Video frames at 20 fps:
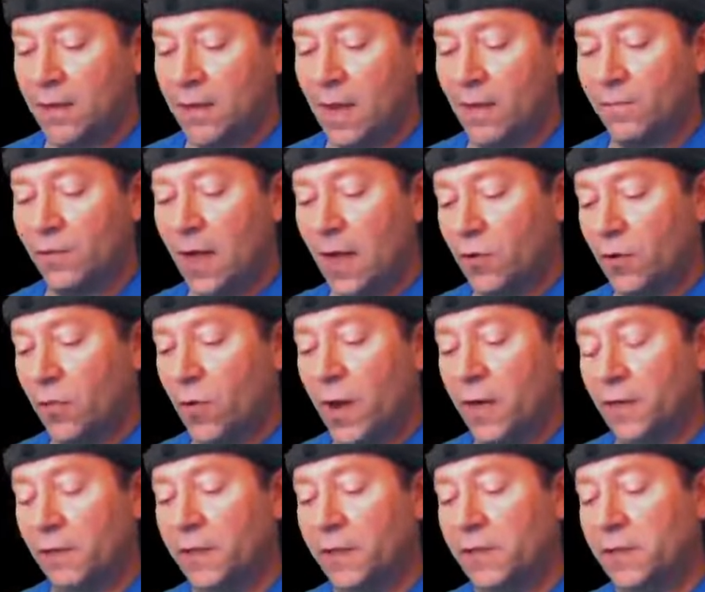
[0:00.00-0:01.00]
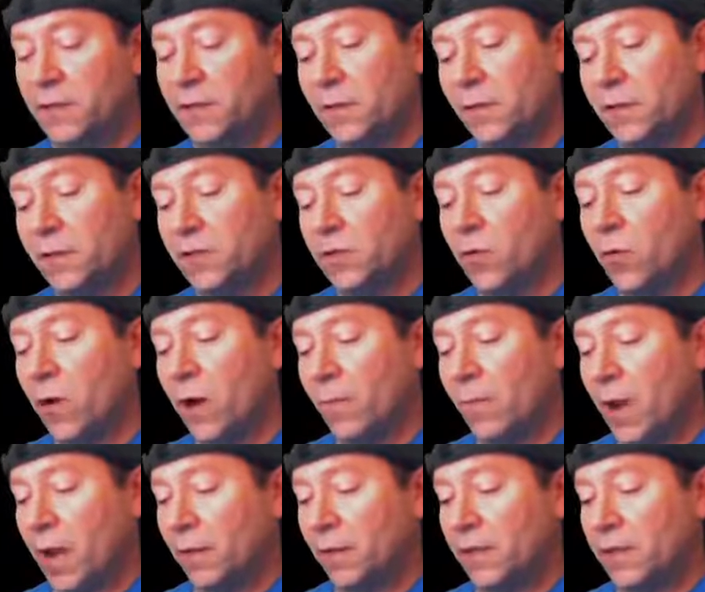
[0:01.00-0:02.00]
I've got quite a list, so let's go on
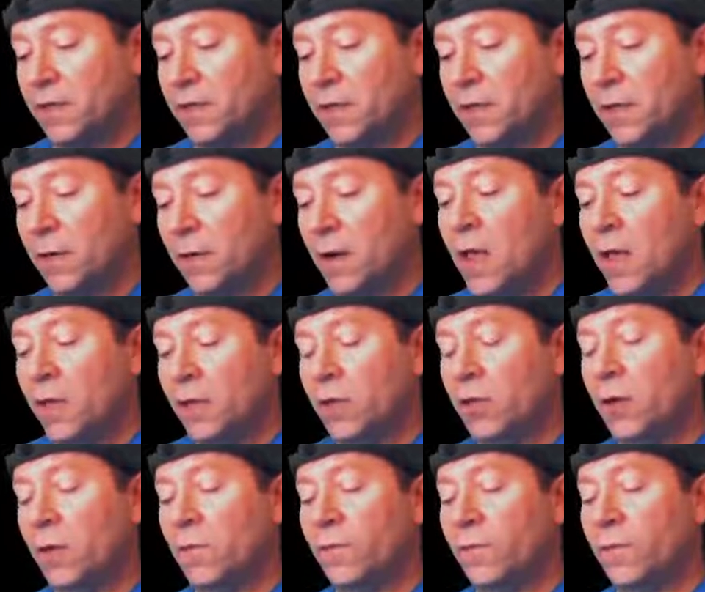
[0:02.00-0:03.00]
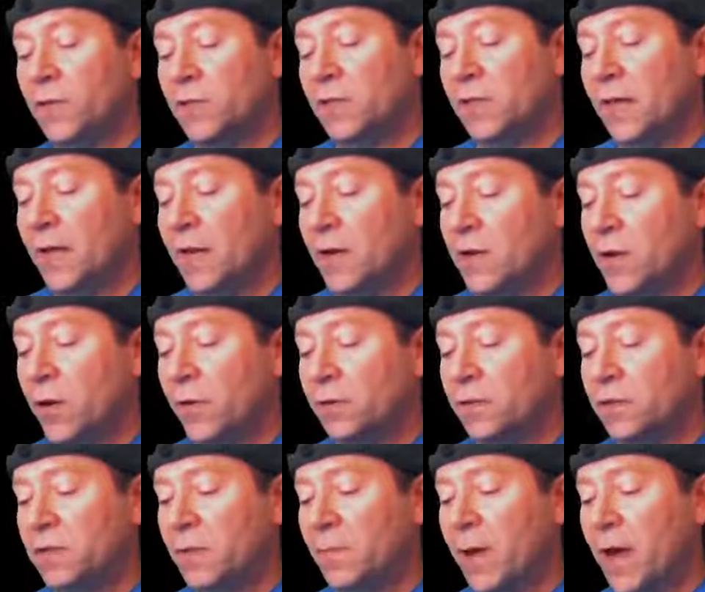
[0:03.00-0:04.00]
my list here. You know, the first thing I
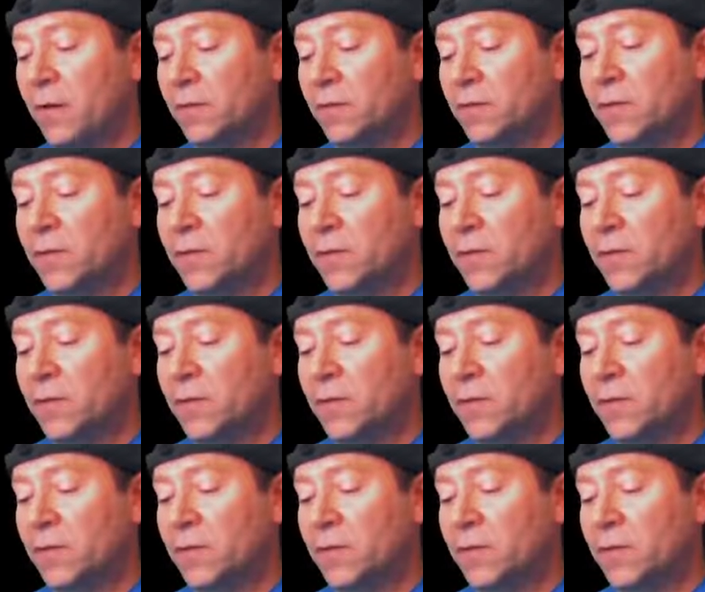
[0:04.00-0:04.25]
noticed about